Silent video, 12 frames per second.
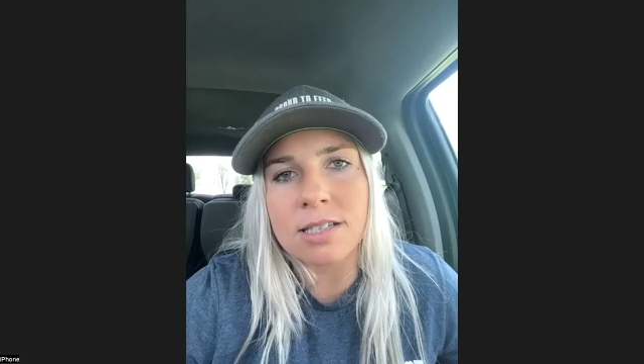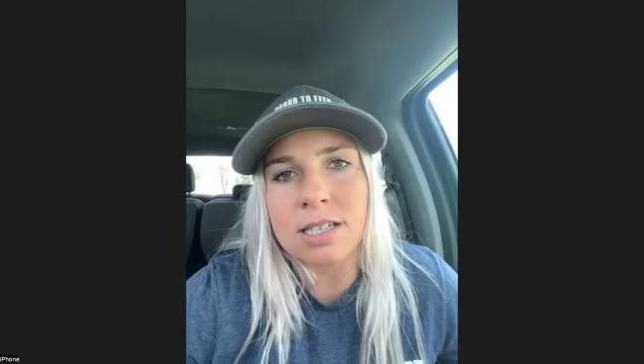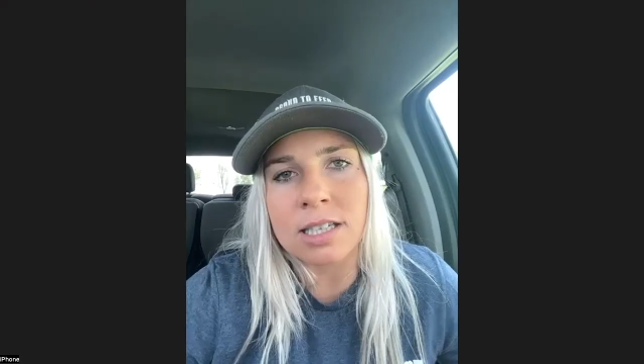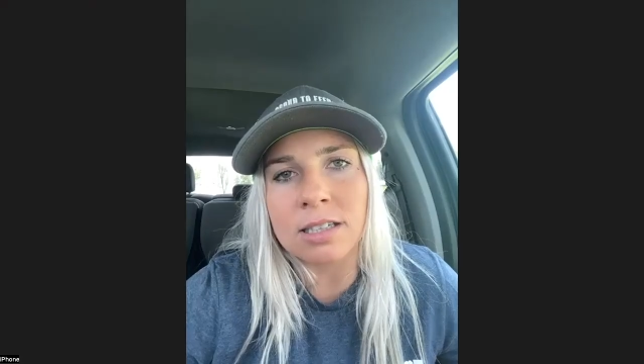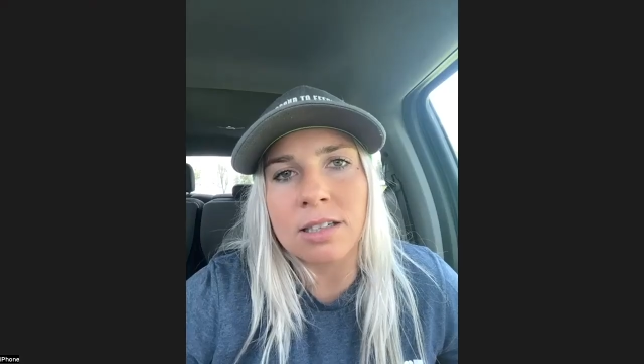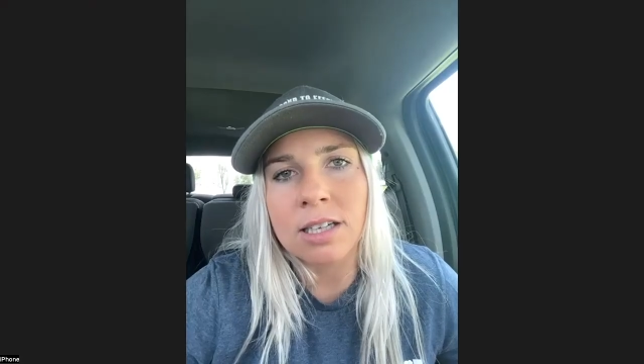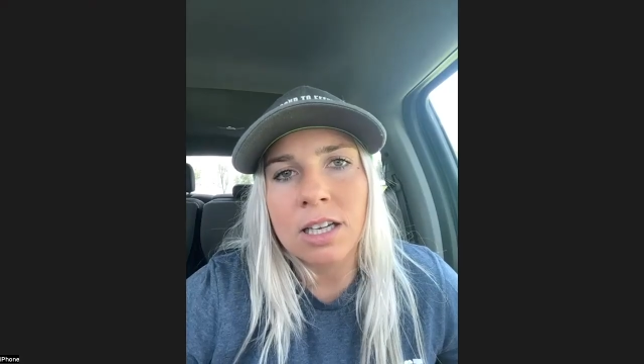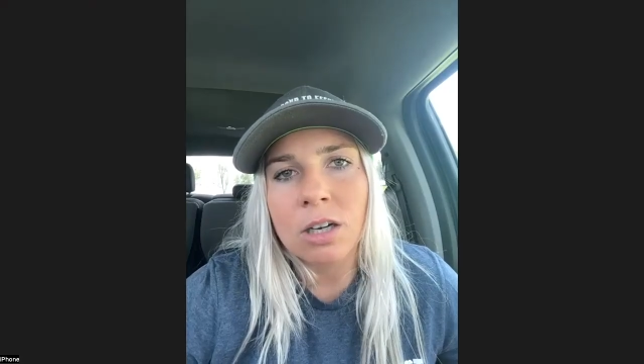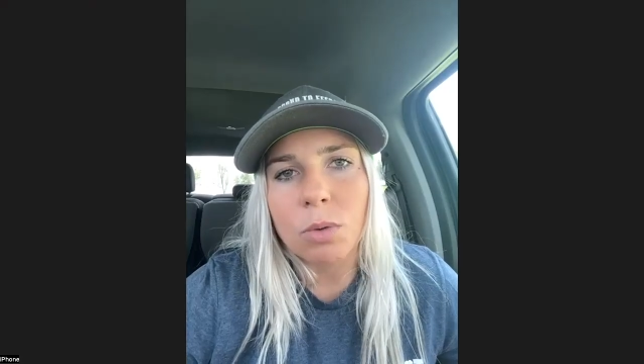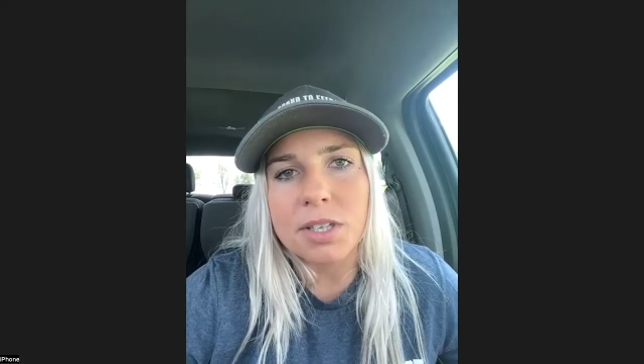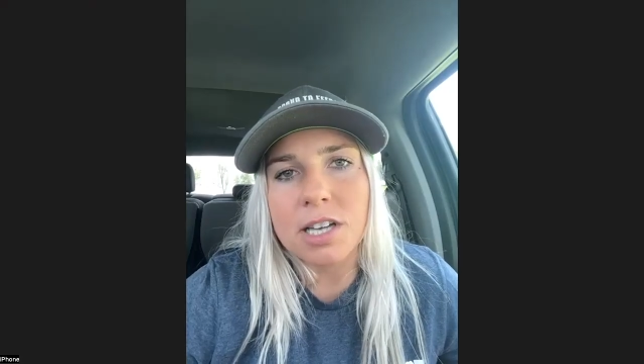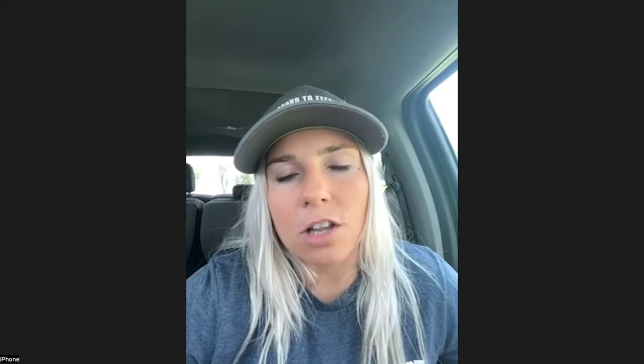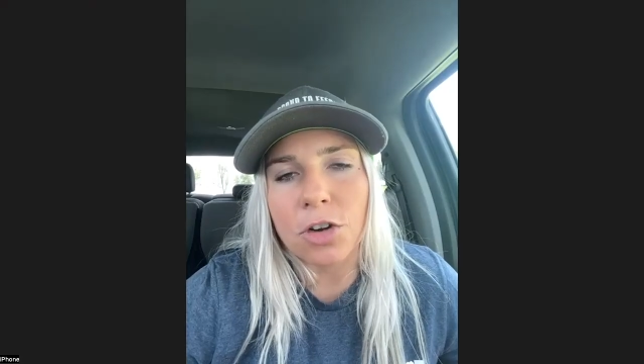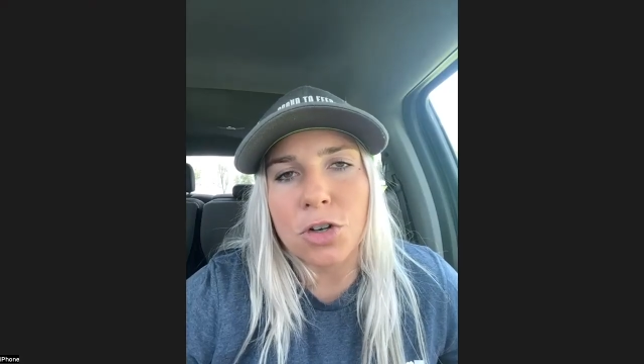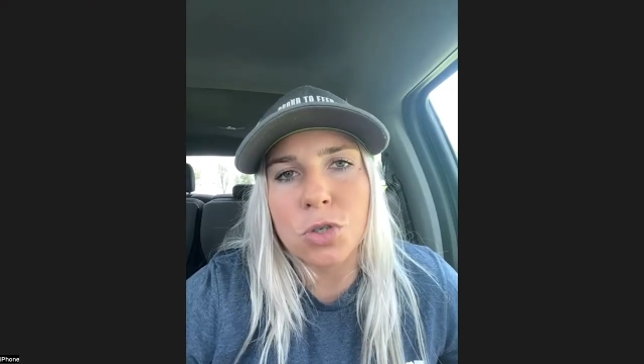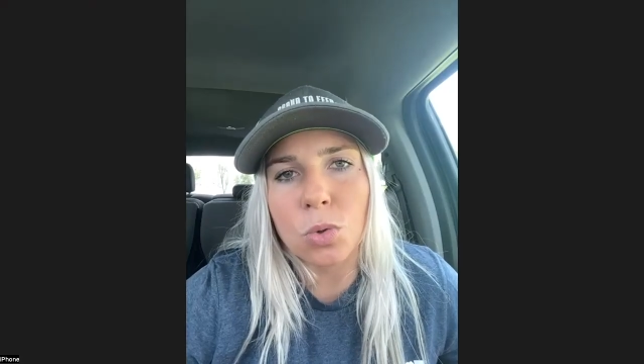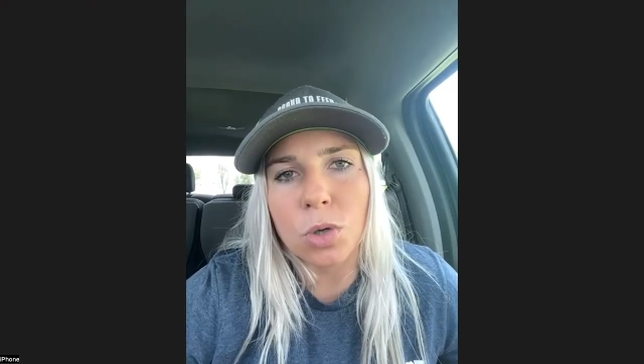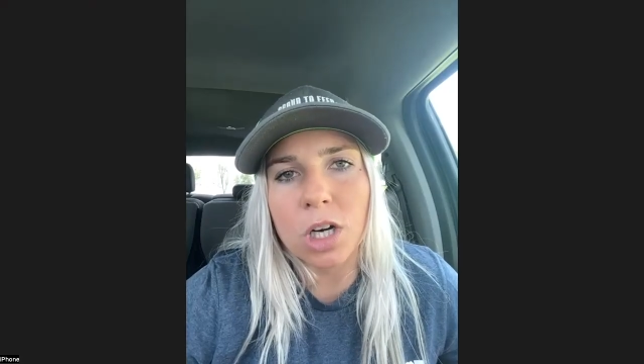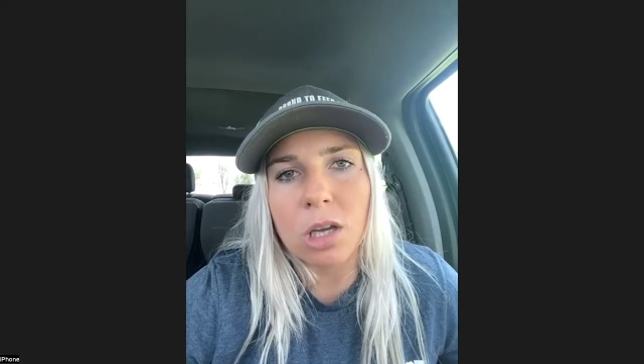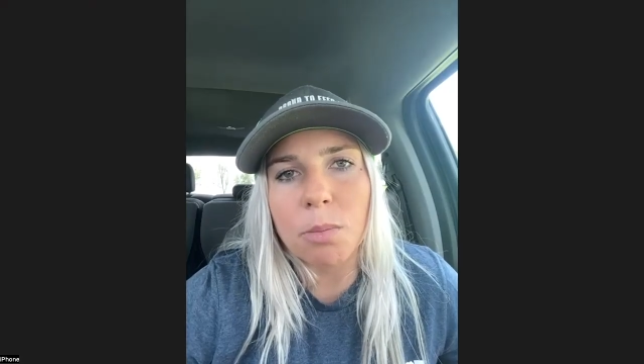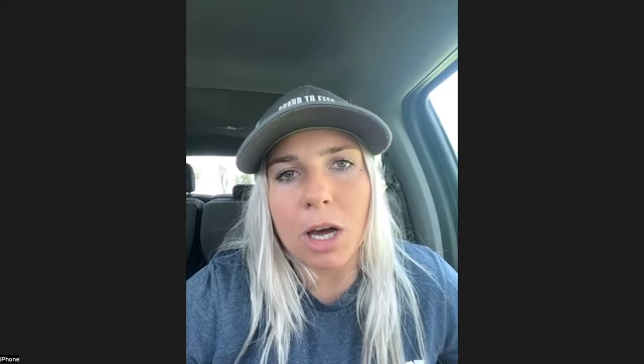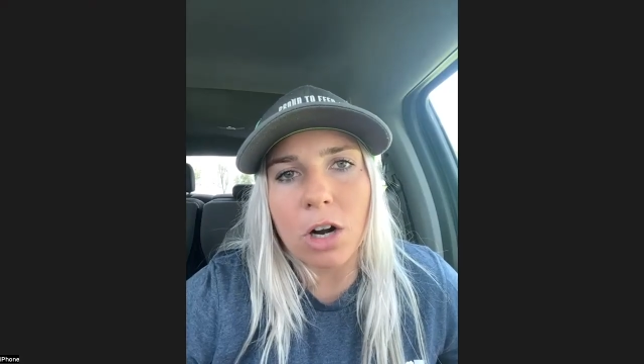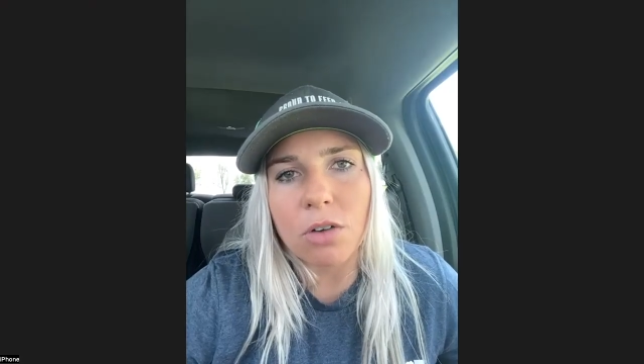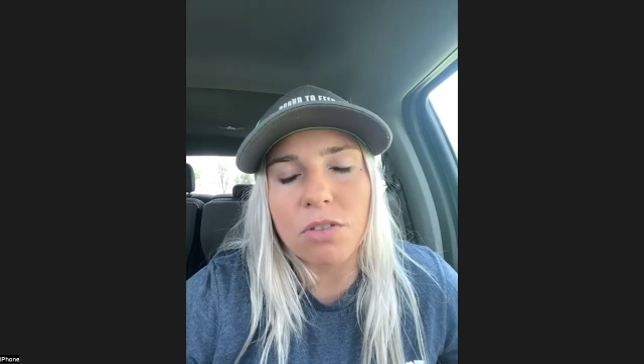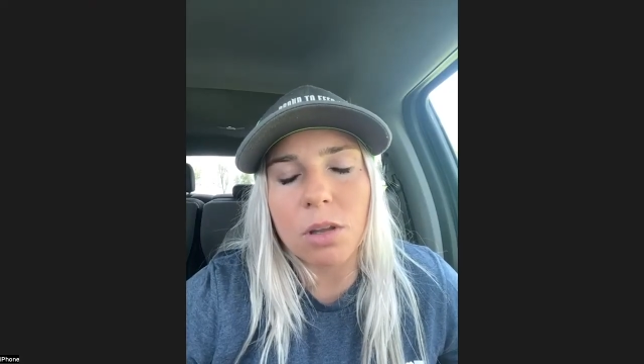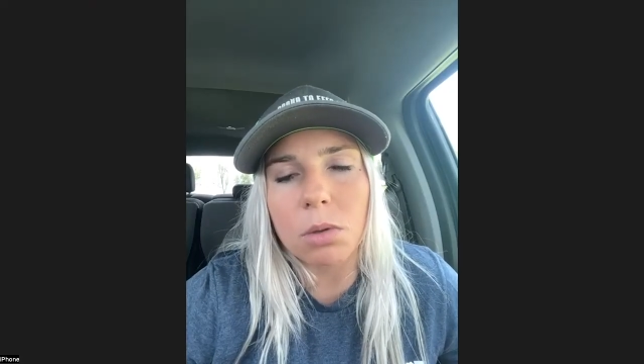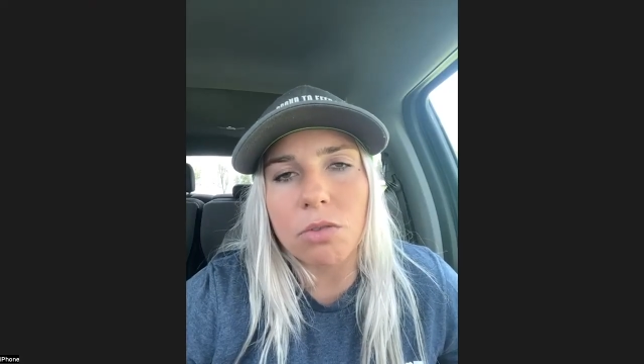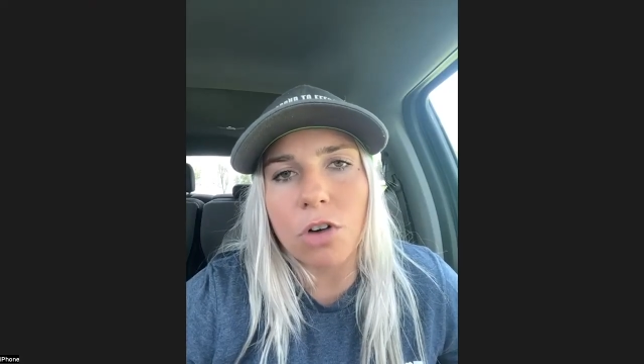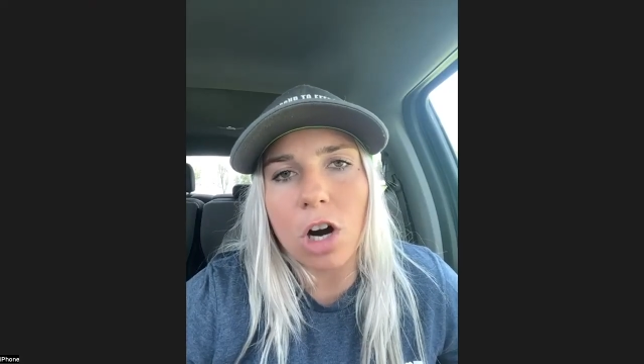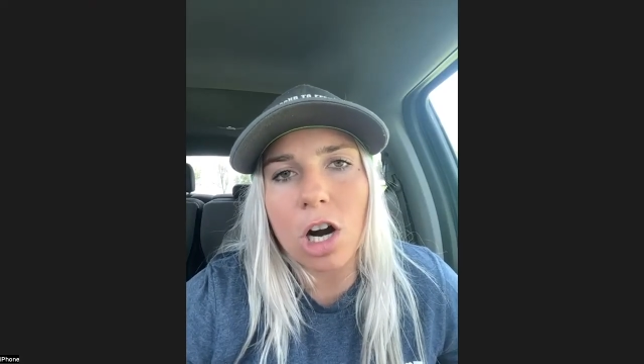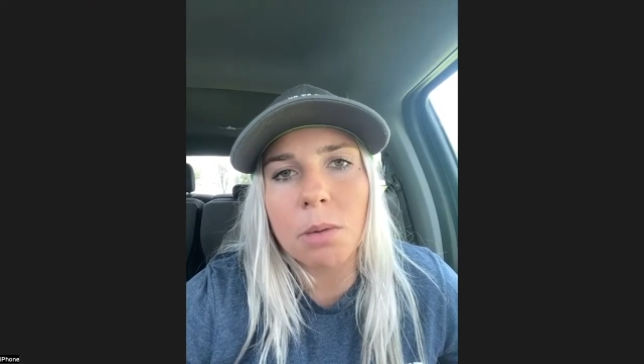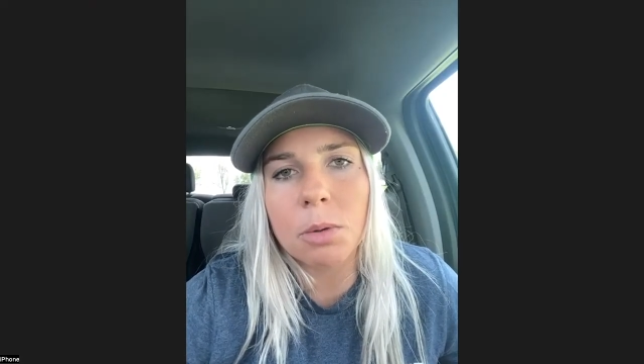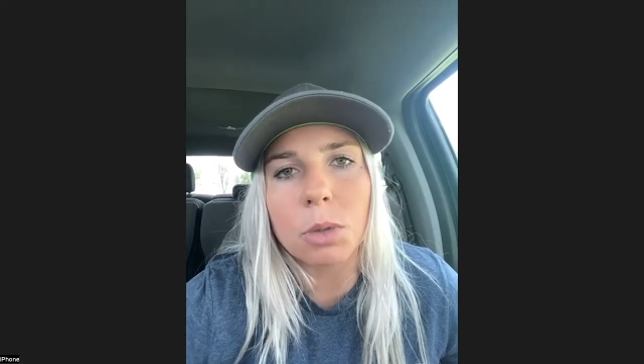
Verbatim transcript: and we tell our story about our family farm,